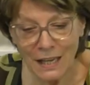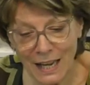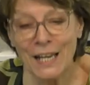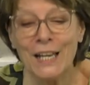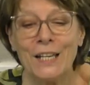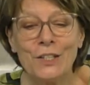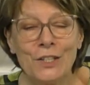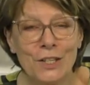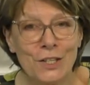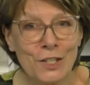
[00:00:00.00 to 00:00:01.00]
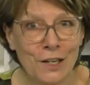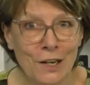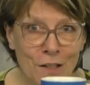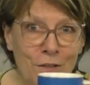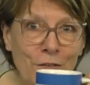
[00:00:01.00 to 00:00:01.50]
and a
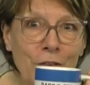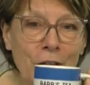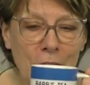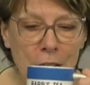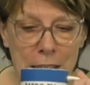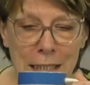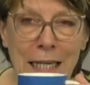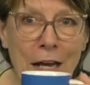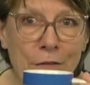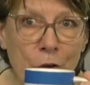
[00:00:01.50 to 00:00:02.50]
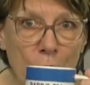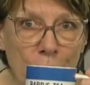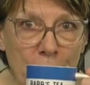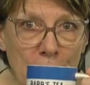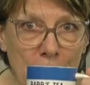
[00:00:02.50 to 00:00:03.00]
slug of decaf
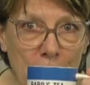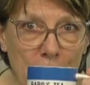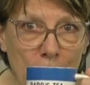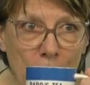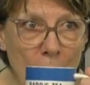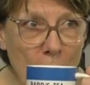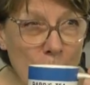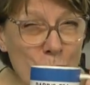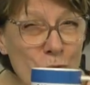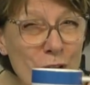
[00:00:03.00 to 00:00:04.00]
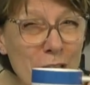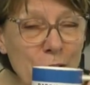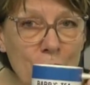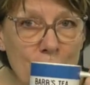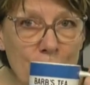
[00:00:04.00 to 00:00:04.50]
coffee. I'm really
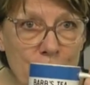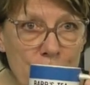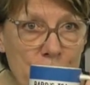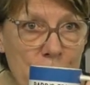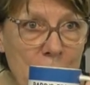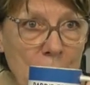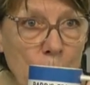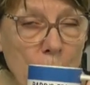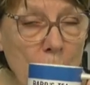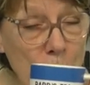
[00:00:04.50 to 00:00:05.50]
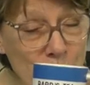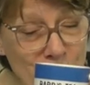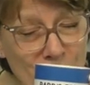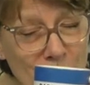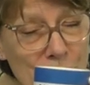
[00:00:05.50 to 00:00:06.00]
nervous today was
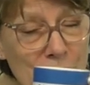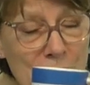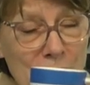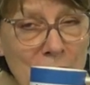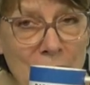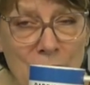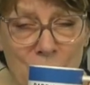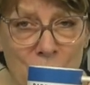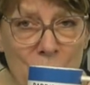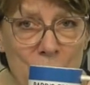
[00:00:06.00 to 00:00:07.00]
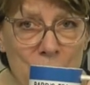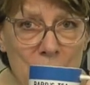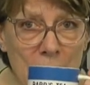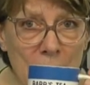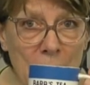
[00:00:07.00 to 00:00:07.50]
nervous yesterday, nervous
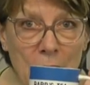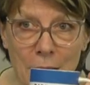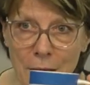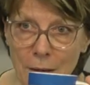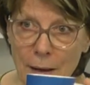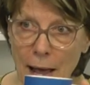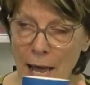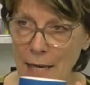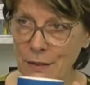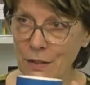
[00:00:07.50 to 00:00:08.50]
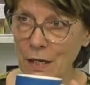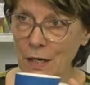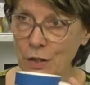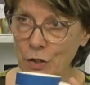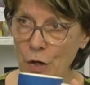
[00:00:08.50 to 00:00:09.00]
today. And
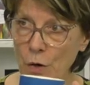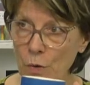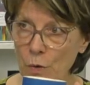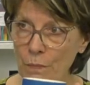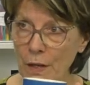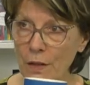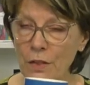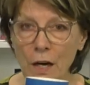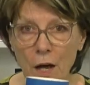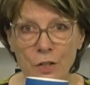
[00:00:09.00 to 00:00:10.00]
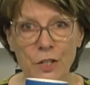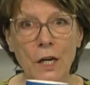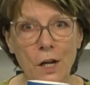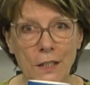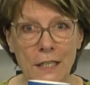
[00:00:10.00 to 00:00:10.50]
so the last
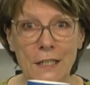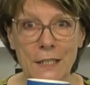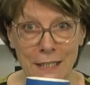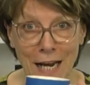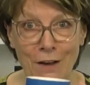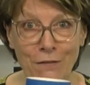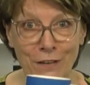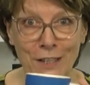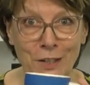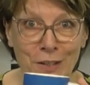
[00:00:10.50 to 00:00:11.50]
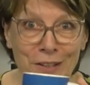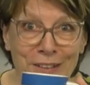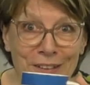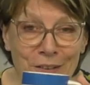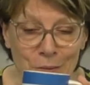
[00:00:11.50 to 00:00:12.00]
thing I need is caffeine.
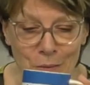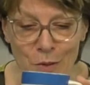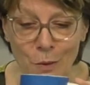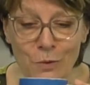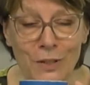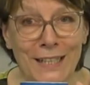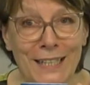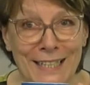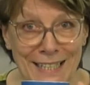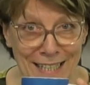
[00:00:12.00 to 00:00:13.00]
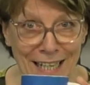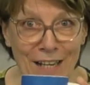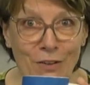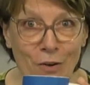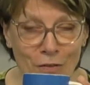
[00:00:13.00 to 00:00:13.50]
So I'm drinking
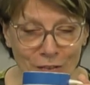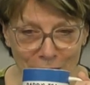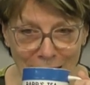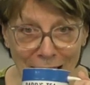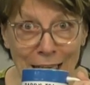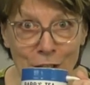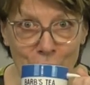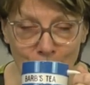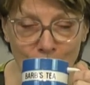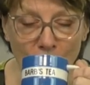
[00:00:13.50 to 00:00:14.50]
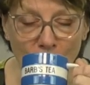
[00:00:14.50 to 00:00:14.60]
decaf coffee a la Jim.